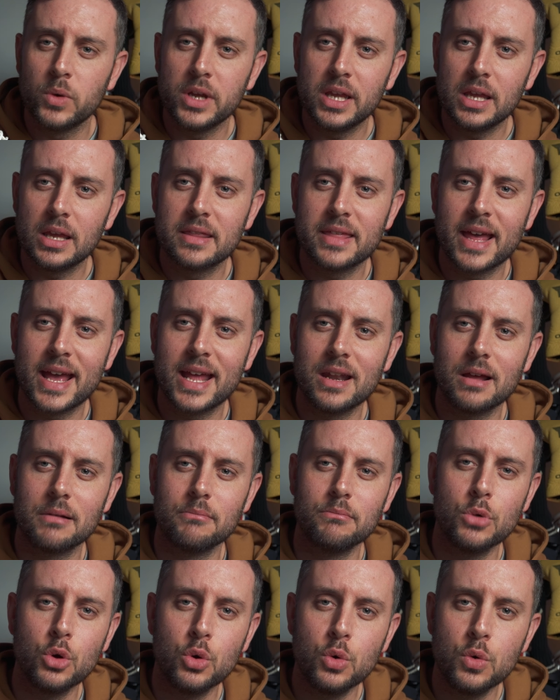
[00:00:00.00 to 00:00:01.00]
We then
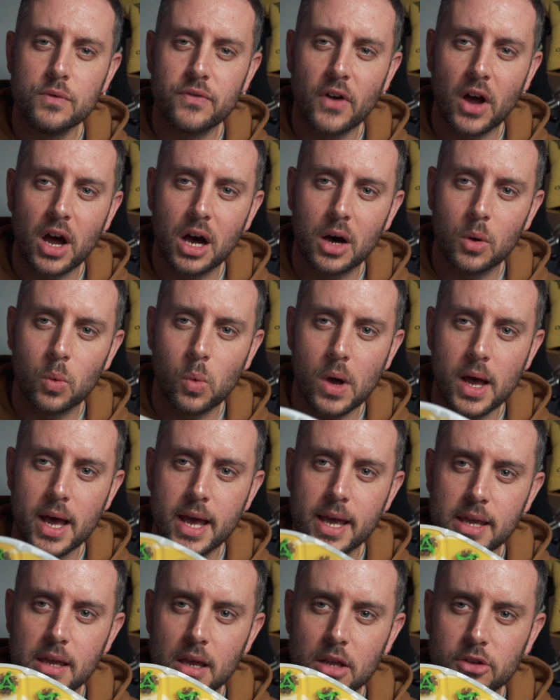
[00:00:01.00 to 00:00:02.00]
move our
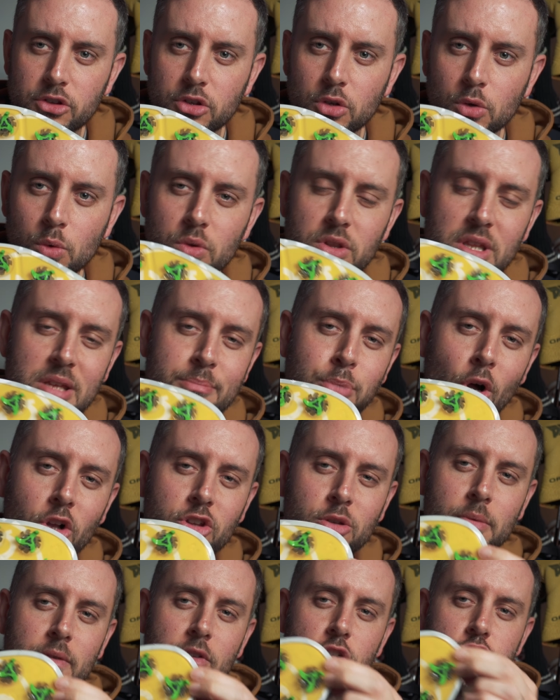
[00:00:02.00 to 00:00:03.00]
way to the
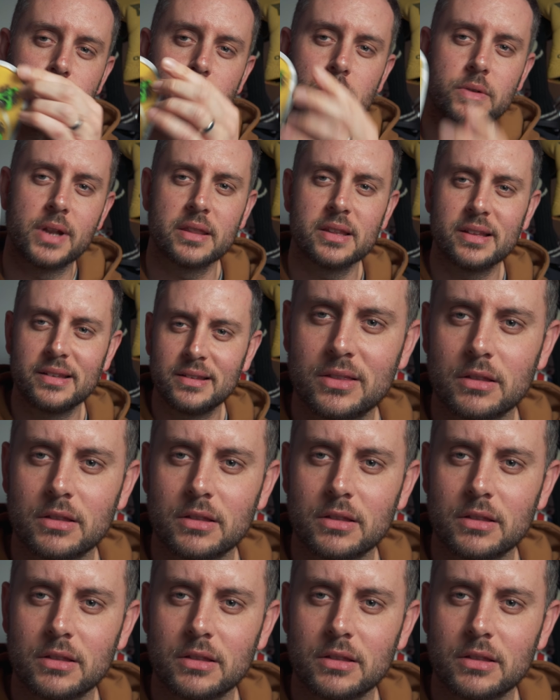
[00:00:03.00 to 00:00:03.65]
bottom of the shoe. Now this is